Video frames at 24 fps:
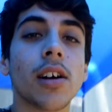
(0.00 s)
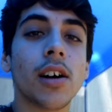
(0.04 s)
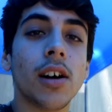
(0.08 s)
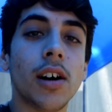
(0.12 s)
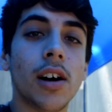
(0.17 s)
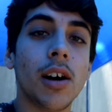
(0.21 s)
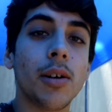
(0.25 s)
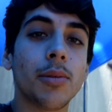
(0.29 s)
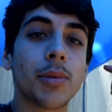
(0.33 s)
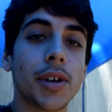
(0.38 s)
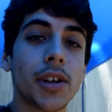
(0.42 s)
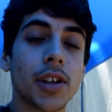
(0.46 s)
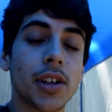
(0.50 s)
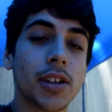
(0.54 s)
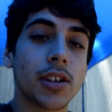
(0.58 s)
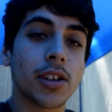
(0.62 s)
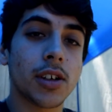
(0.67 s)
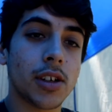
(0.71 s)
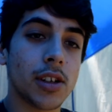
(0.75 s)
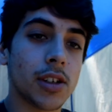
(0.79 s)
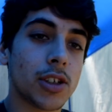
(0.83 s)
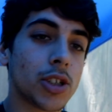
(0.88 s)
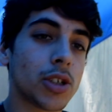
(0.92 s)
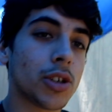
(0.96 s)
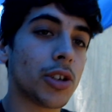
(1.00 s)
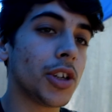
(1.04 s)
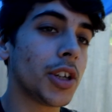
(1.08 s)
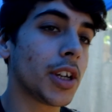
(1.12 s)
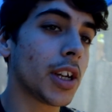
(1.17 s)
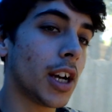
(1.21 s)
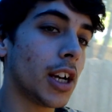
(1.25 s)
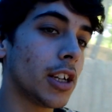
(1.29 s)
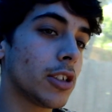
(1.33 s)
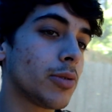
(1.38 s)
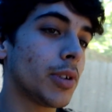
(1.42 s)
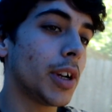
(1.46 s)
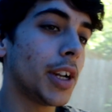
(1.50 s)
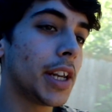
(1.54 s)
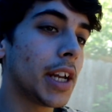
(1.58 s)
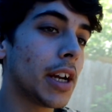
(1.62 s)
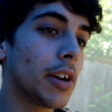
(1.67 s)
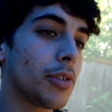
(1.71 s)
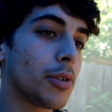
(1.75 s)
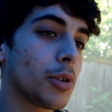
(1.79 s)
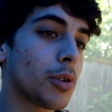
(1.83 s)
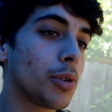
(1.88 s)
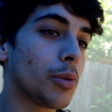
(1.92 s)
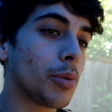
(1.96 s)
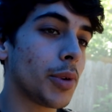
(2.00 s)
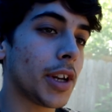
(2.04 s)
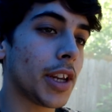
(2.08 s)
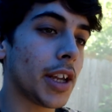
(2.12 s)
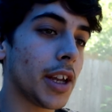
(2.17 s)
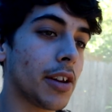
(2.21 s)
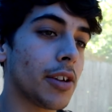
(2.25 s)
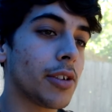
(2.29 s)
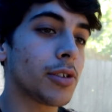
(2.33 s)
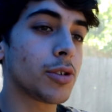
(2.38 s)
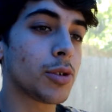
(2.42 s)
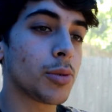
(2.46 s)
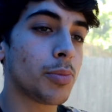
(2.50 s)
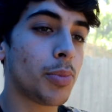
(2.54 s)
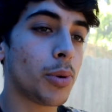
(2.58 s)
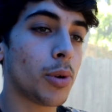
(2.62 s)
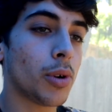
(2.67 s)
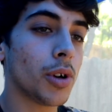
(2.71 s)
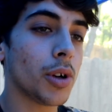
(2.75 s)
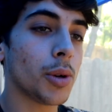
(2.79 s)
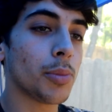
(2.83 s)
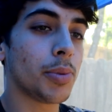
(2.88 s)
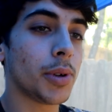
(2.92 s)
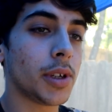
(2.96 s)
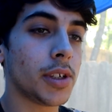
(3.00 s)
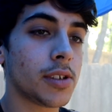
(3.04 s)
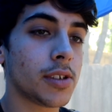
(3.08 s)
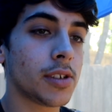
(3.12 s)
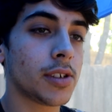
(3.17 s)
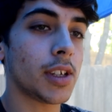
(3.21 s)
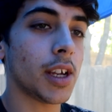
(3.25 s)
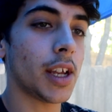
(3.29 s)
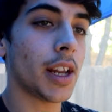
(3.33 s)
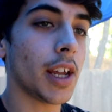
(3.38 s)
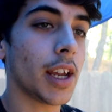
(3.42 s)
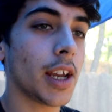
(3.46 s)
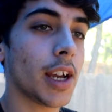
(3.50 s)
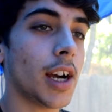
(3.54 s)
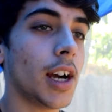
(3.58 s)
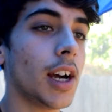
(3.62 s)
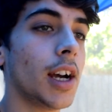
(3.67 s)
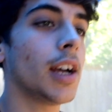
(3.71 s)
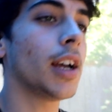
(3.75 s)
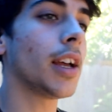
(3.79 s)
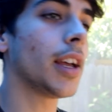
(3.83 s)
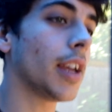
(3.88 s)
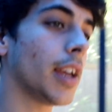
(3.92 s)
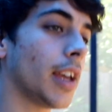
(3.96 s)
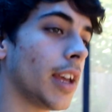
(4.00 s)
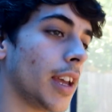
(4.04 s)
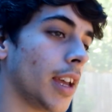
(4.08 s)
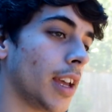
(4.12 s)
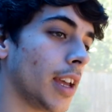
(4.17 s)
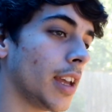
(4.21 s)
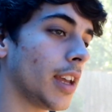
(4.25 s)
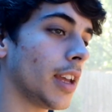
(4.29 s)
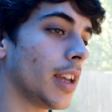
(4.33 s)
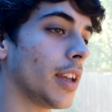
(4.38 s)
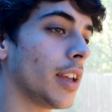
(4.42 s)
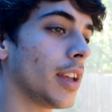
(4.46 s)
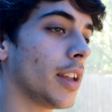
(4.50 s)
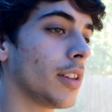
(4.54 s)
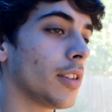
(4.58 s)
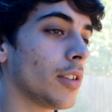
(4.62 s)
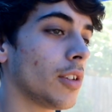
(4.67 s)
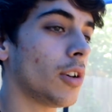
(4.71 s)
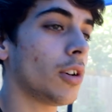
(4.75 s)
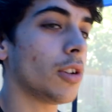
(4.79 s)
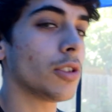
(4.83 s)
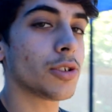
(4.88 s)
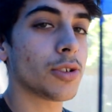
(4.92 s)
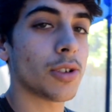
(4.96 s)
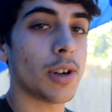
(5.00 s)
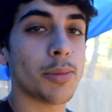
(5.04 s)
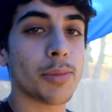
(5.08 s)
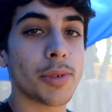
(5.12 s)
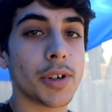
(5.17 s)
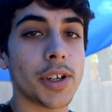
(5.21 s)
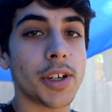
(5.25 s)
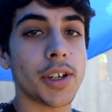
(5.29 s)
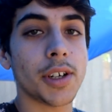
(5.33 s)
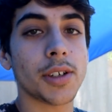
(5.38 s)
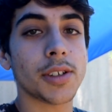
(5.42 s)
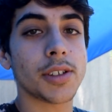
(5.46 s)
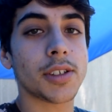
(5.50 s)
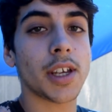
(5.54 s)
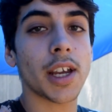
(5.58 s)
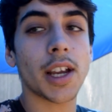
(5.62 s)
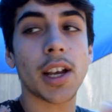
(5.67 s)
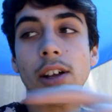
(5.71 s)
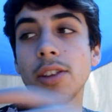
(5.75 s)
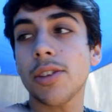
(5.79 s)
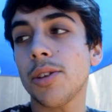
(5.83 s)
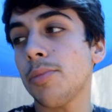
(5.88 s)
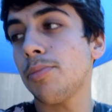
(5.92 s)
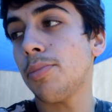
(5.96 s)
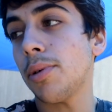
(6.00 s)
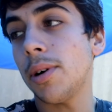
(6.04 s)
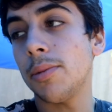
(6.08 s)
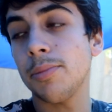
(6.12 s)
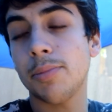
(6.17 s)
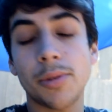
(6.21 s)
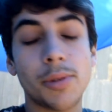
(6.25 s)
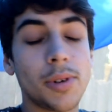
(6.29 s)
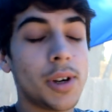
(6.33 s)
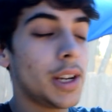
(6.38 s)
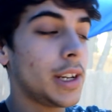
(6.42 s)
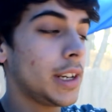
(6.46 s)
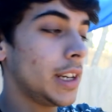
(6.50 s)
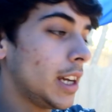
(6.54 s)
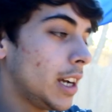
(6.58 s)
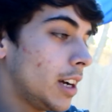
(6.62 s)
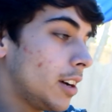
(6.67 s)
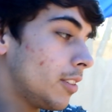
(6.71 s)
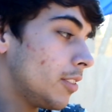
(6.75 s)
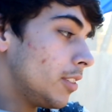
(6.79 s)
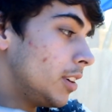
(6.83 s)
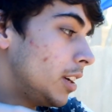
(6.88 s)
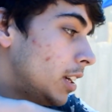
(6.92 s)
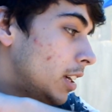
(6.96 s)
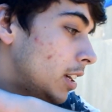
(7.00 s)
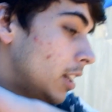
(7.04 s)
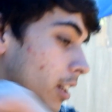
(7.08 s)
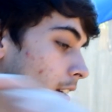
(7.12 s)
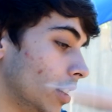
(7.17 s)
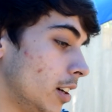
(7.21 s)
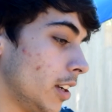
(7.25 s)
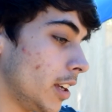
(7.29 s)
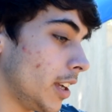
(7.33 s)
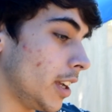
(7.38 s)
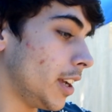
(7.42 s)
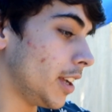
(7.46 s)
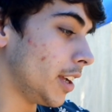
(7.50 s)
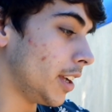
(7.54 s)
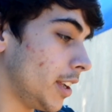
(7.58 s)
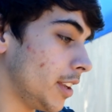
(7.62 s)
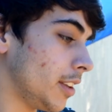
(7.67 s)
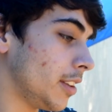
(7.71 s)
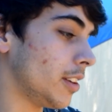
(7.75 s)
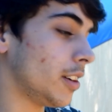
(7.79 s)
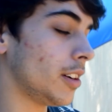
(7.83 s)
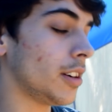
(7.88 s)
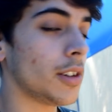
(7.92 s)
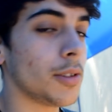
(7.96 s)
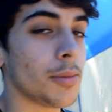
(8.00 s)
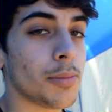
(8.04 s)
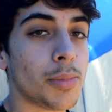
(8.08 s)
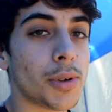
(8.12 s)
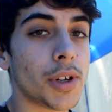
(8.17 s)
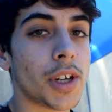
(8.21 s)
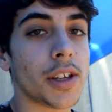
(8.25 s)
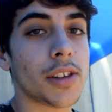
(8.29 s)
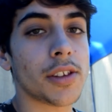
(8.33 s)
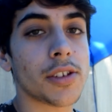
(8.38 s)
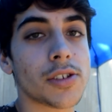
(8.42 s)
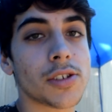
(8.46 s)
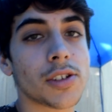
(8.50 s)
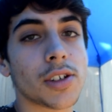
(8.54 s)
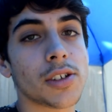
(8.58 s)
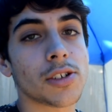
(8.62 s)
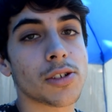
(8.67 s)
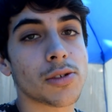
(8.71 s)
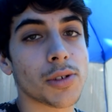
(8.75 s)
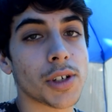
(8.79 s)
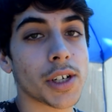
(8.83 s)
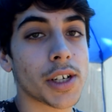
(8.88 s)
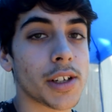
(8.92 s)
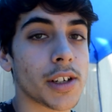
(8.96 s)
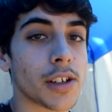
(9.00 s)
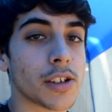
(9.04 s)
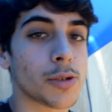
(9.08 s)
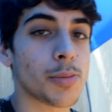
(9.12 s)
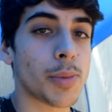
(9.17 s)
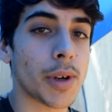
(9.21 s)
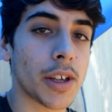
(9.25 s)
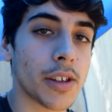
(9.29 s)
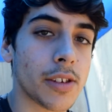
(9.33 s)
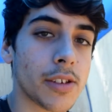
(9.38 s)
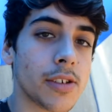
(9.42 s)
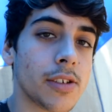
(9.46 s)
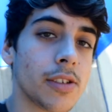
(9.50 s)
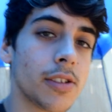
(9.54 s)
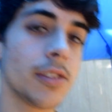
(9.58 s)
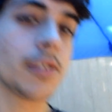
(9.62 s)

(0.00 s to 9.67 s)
Uh, I'm gonna show you guys right now the radiator support pieces that I got and also I'm gonna take out the bumper right now and uh, put it in the sun so it can expand.